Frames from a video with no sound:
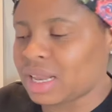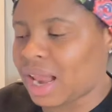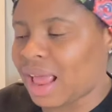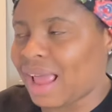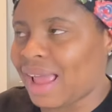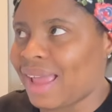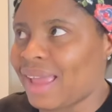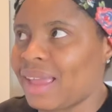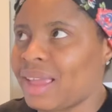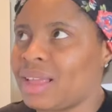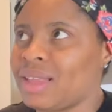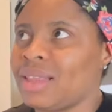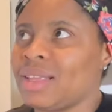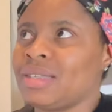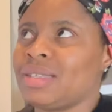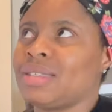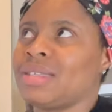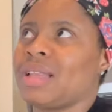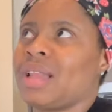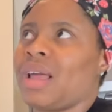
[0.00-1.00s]
like.
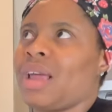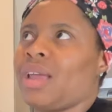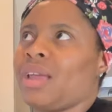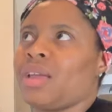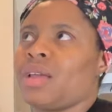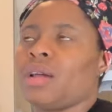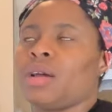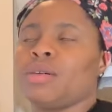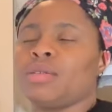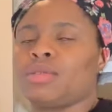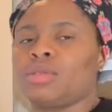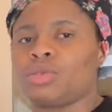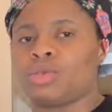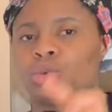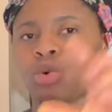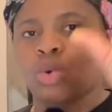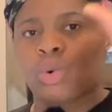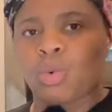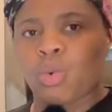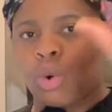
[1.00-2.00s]
This is like
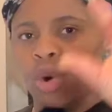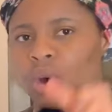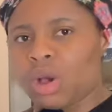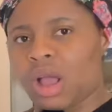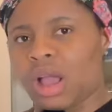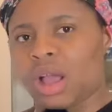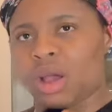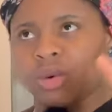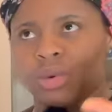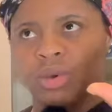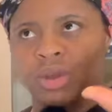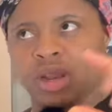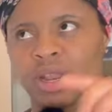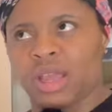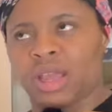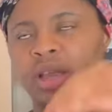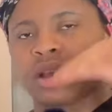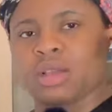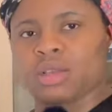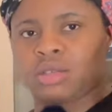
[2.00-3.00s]
two whole cow
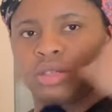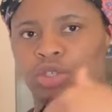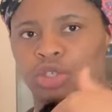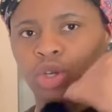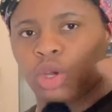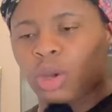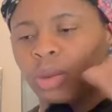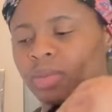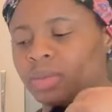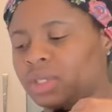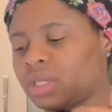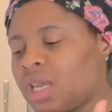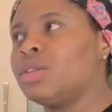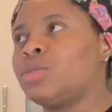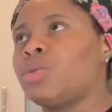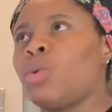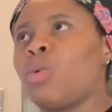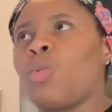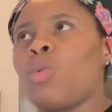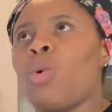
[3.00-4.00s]
leg chopped.
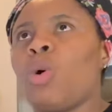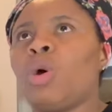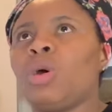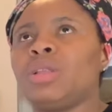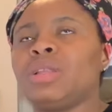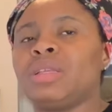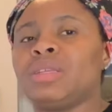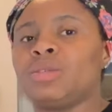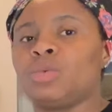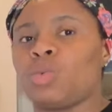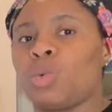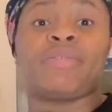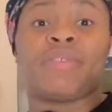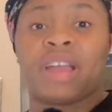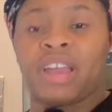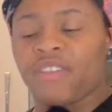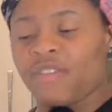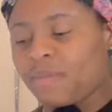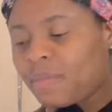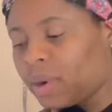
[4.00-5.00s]
So one is
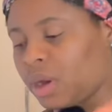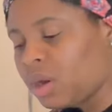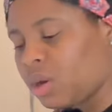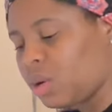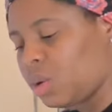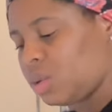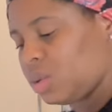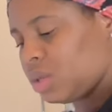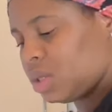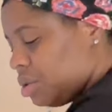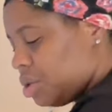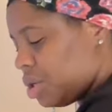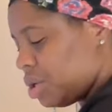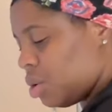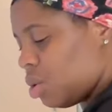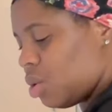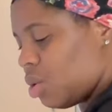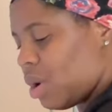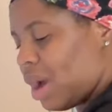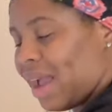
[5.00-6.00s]
5 pounds.
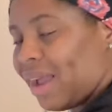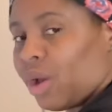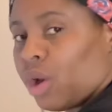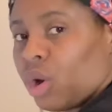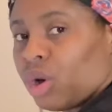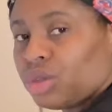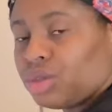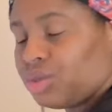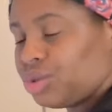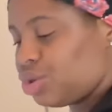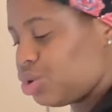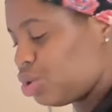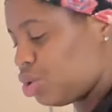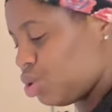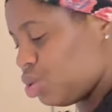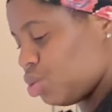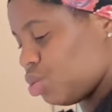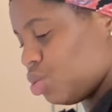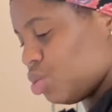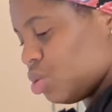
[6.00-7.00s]
So I got
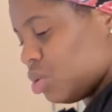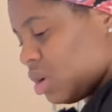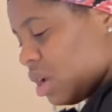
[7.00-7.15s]
two,